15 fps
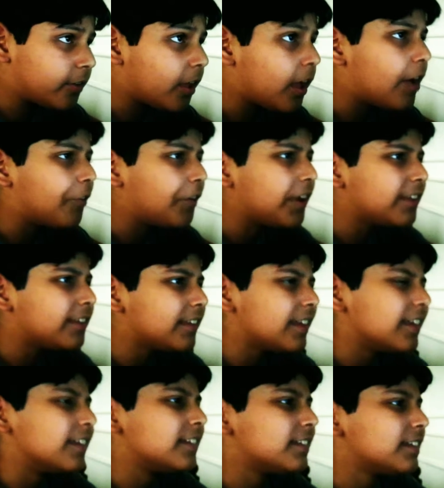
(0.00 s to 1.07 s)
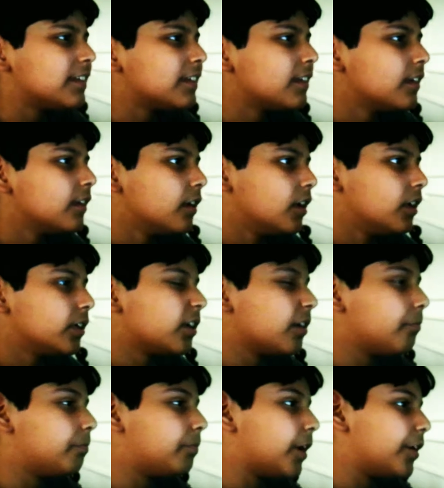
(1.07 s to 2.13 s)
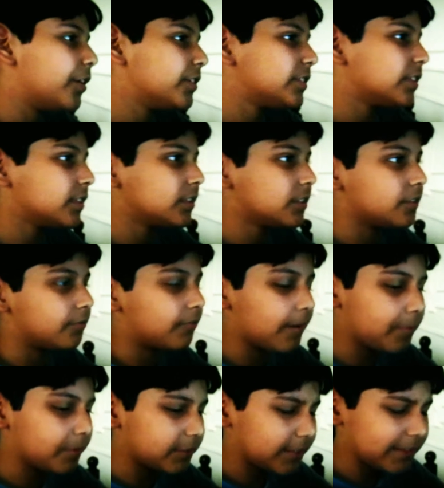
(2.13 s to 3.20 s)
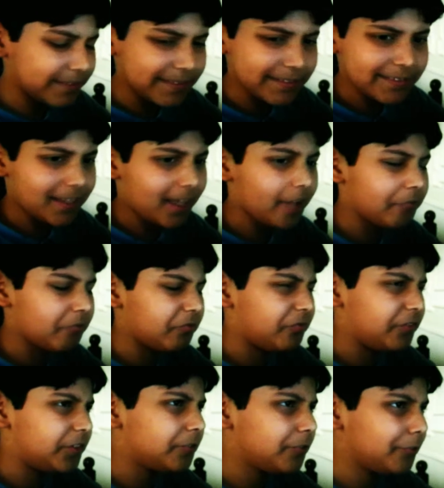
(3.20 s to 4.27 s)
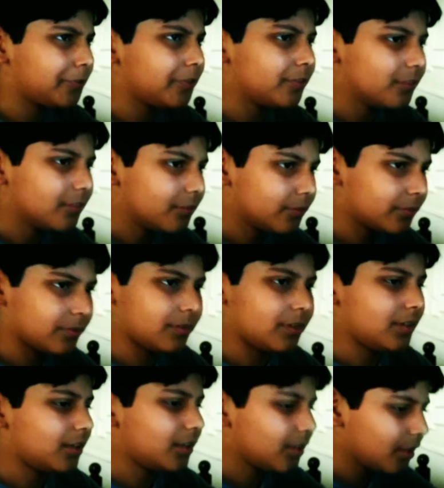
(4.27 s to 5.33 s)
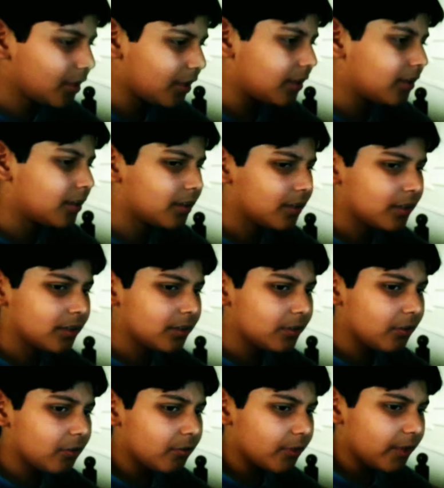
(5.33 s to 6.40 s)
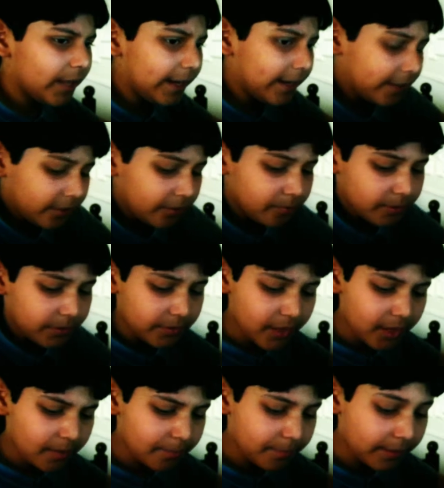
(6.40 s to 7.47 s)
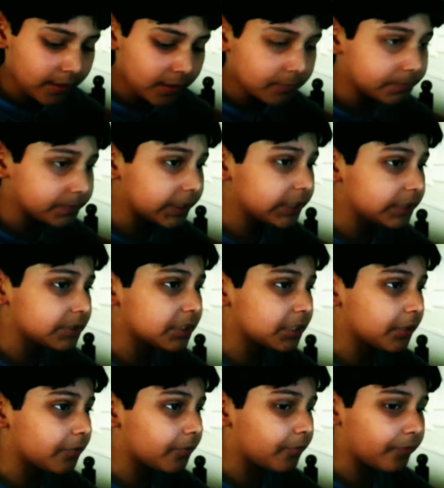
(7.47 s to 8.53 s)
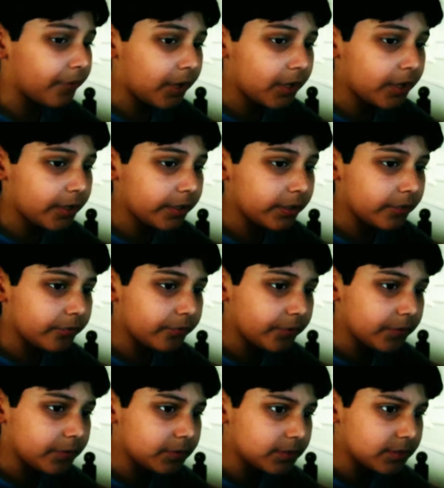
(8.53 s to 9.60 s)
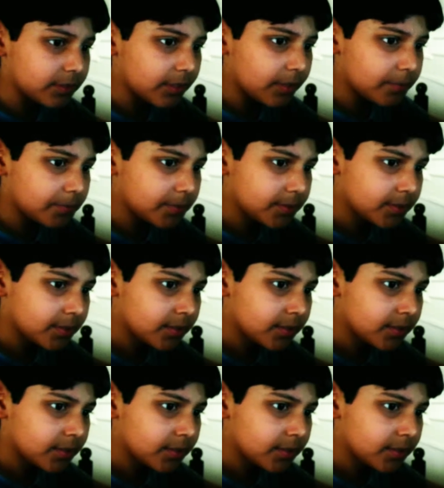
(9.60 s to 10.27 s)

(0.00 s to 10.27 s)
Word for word: Oh, what is this? Comparison to Rebel T6i review? Huh. No way it could be that bad. I mean, it's gonna rewind a few steps.